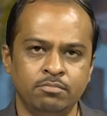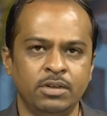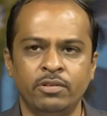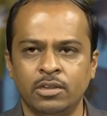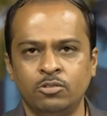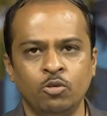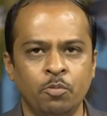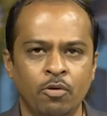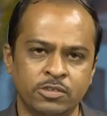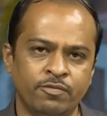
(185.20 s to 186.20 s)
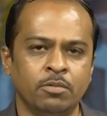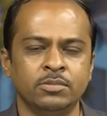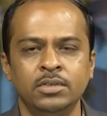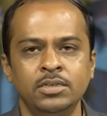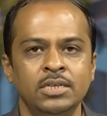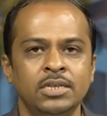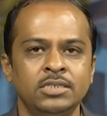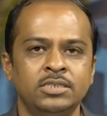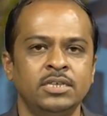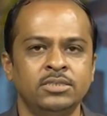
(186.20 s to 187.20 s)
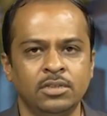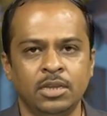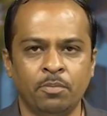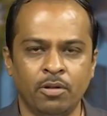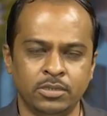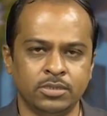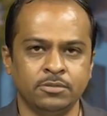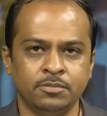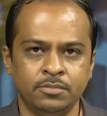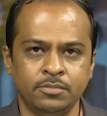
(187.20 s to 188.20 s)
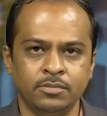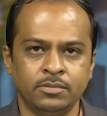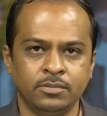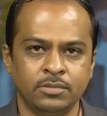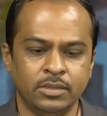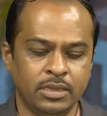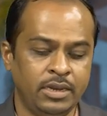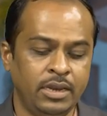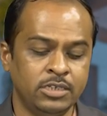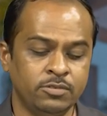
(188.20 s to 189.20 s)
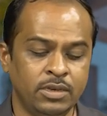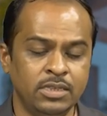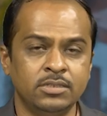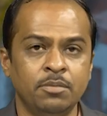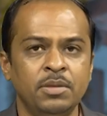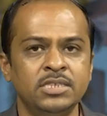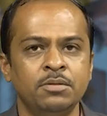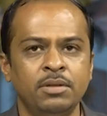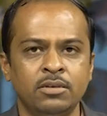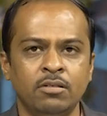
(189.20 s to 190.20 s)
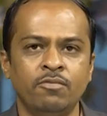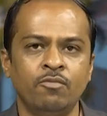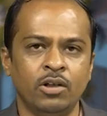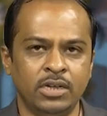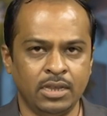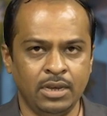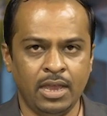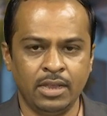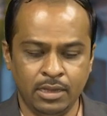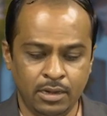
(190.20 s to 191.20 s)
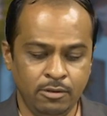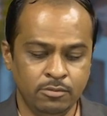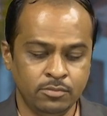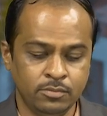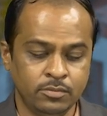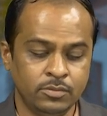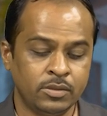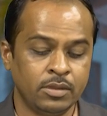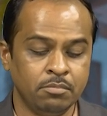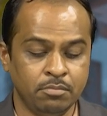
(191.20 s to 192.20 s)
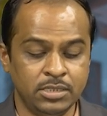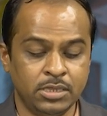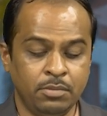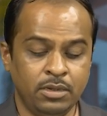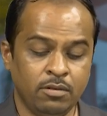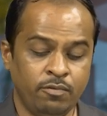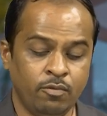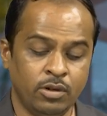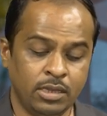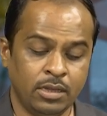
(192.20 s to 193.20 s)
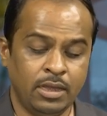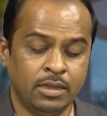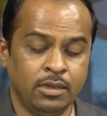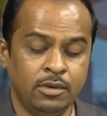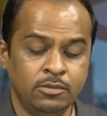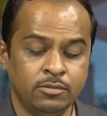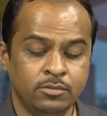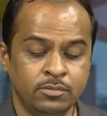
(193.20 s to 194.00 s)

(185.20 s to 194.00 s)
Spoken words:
between the two poles from the stationary point. And next one is the measurement of vertical angle. Measurement of vertical angle